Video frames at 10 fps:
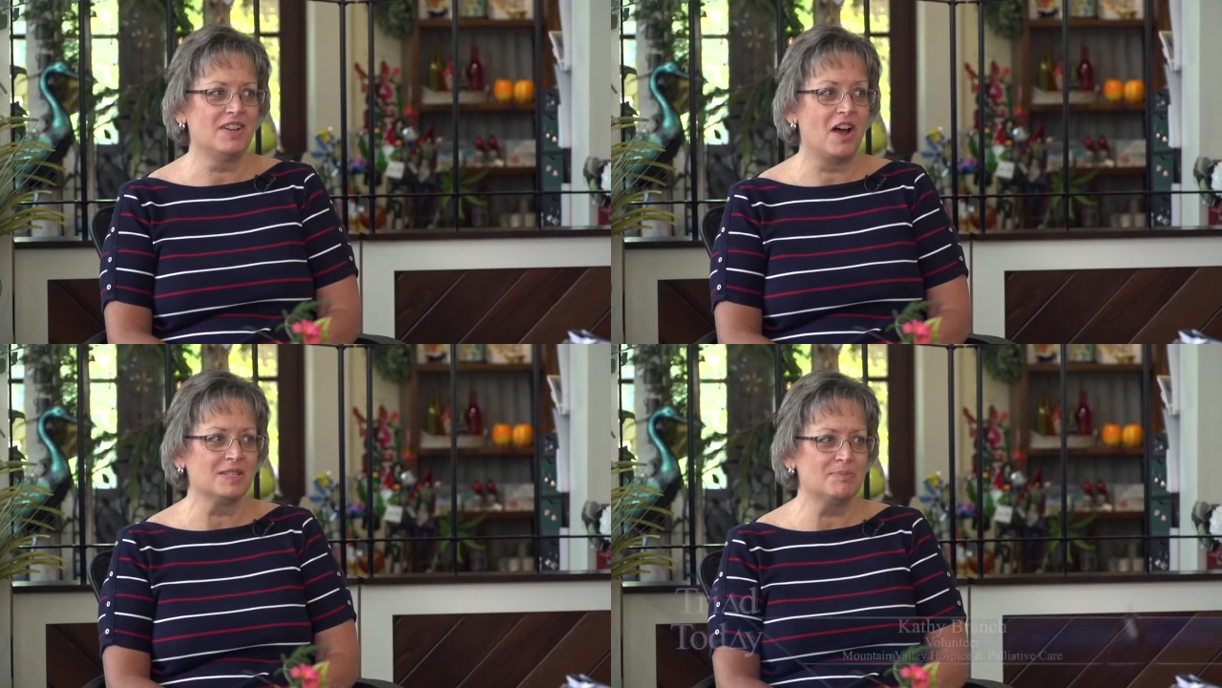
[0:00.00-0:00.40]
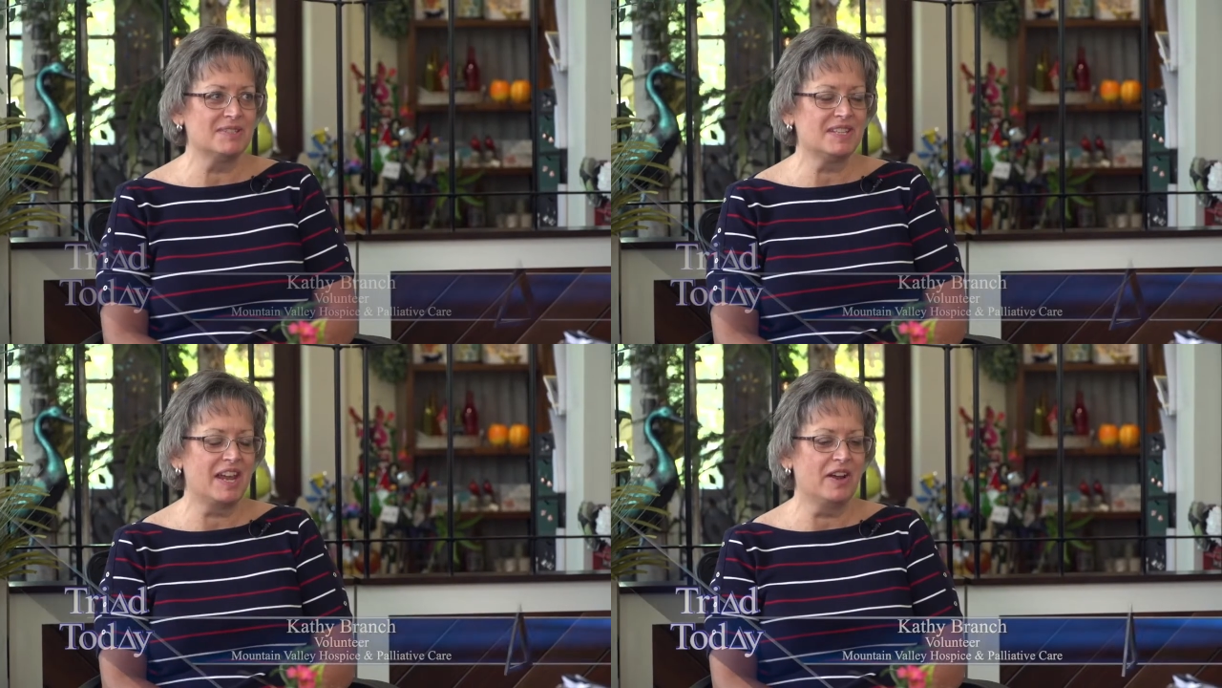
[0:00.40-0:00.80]

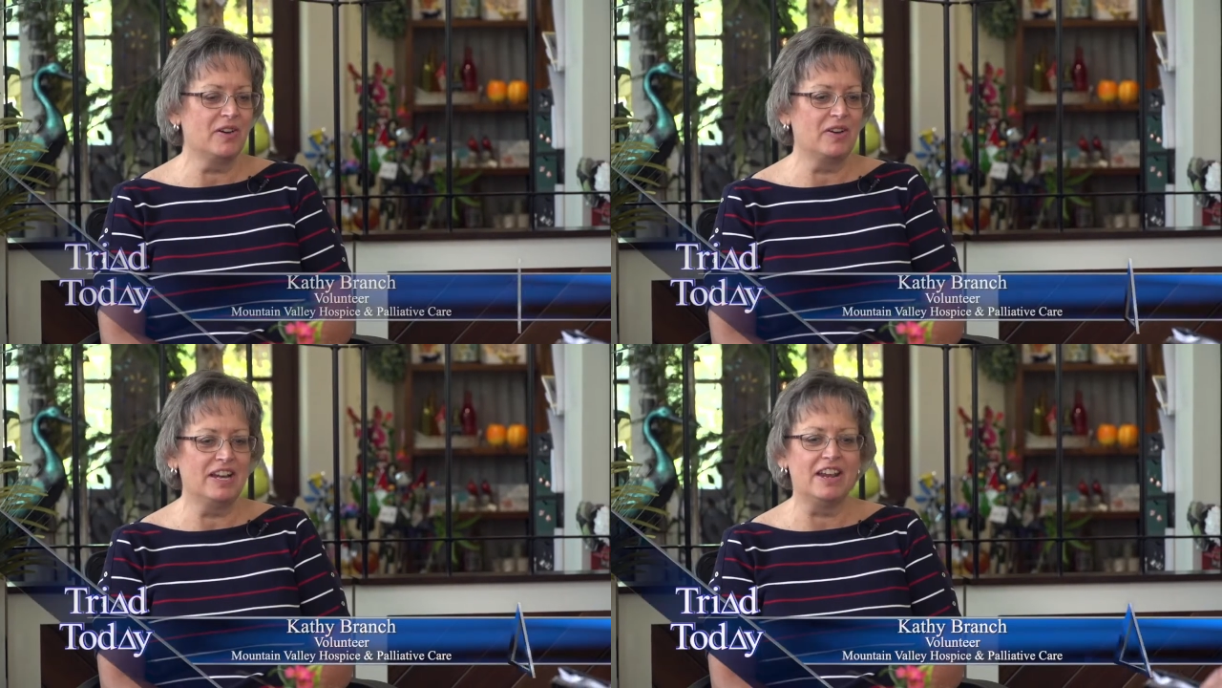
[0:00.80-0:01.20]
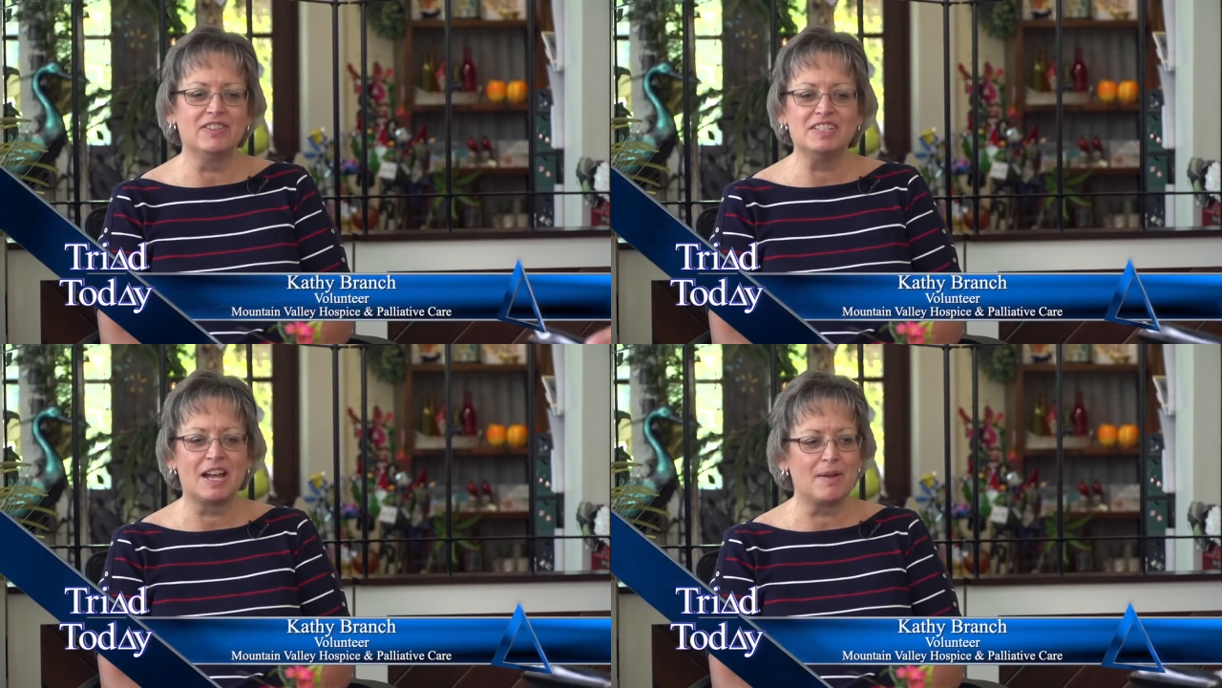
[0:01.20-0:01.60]
hospice care, and
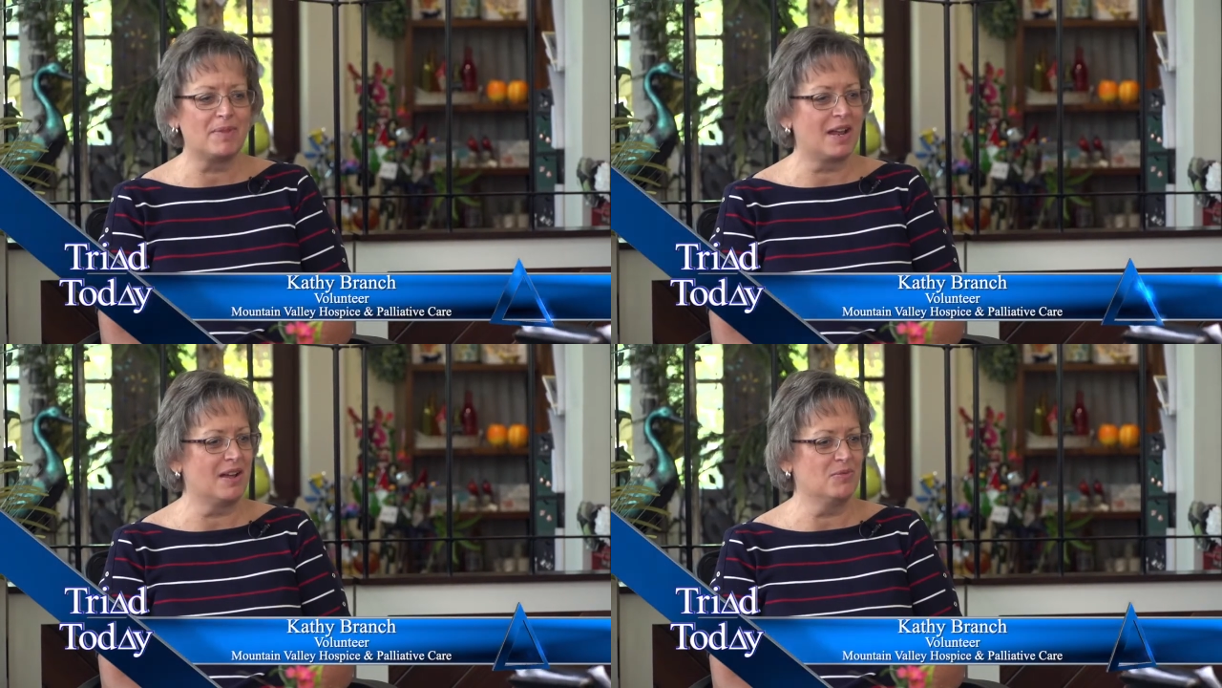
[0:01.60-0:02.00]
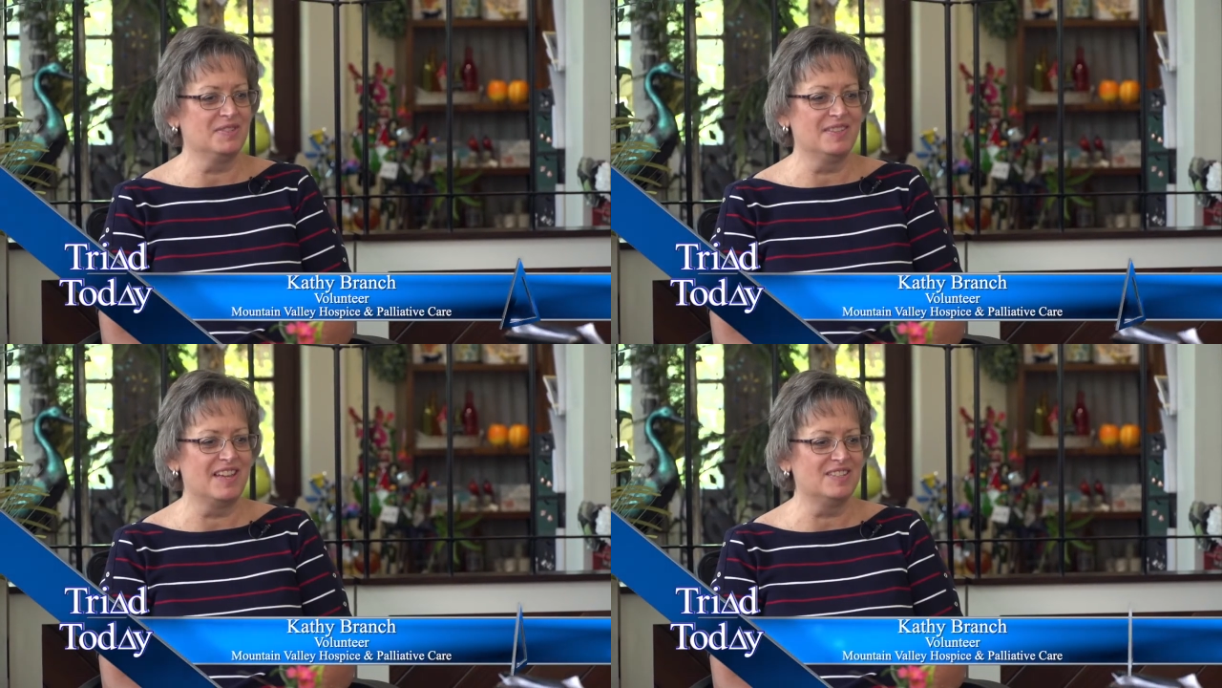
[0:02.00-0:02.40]
every time that I
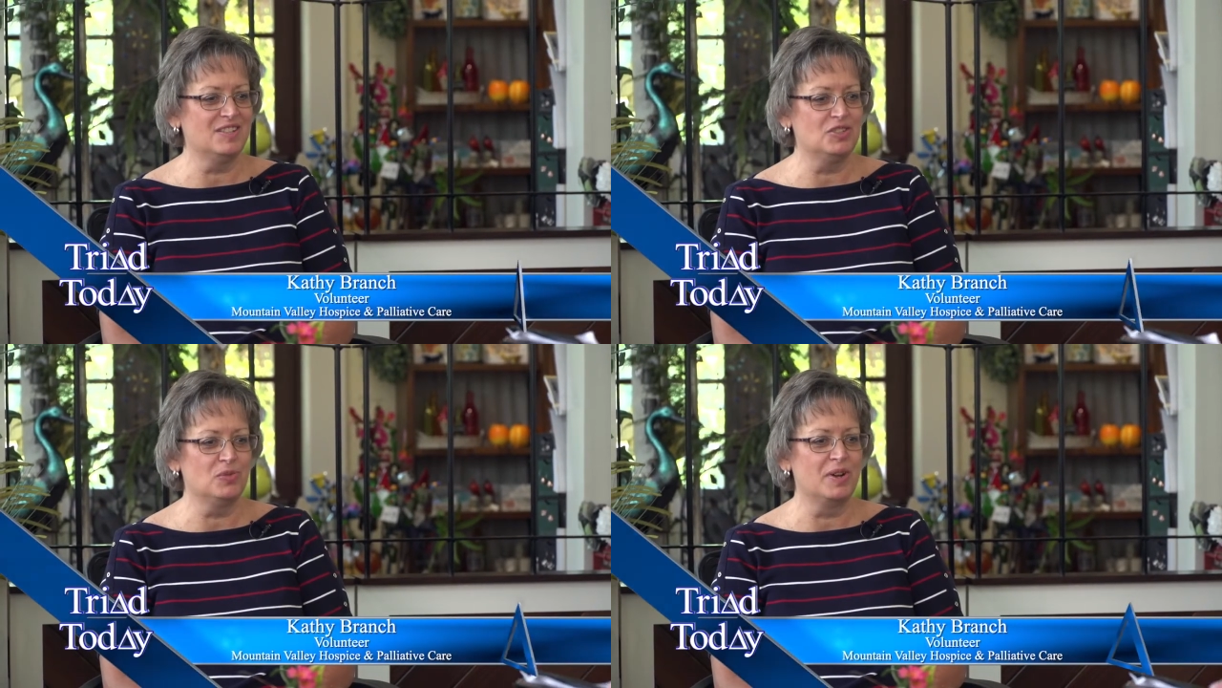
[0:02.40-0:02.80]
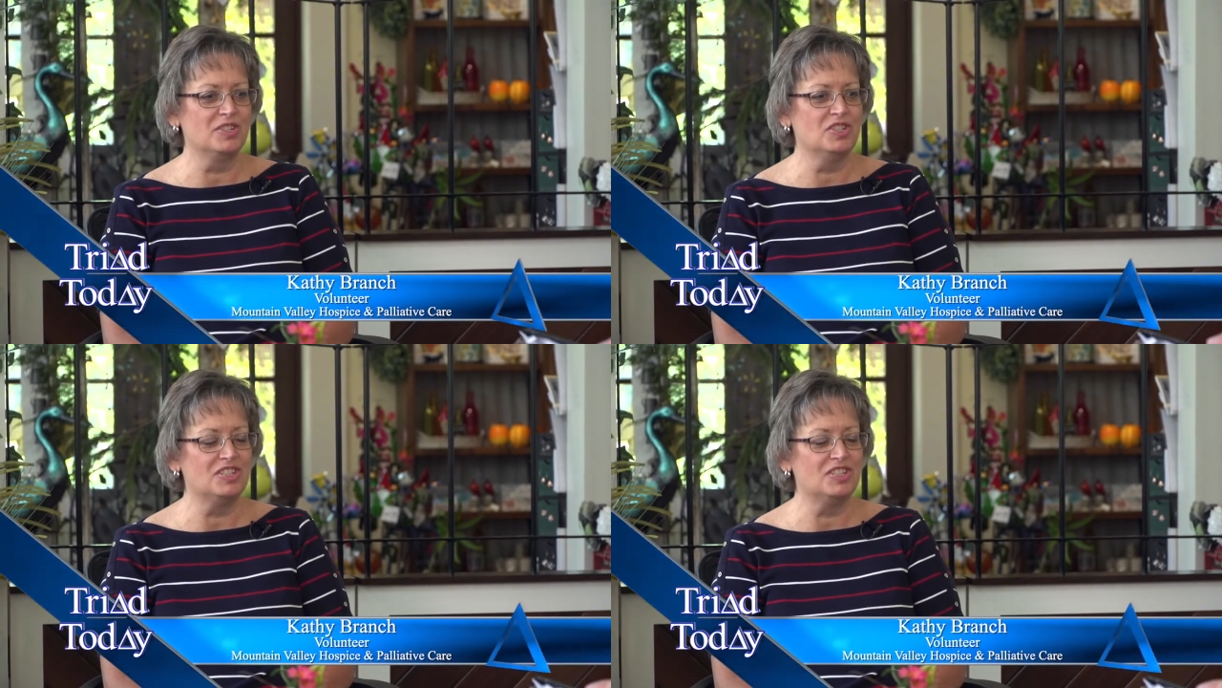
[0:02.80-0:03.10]
was in that situation,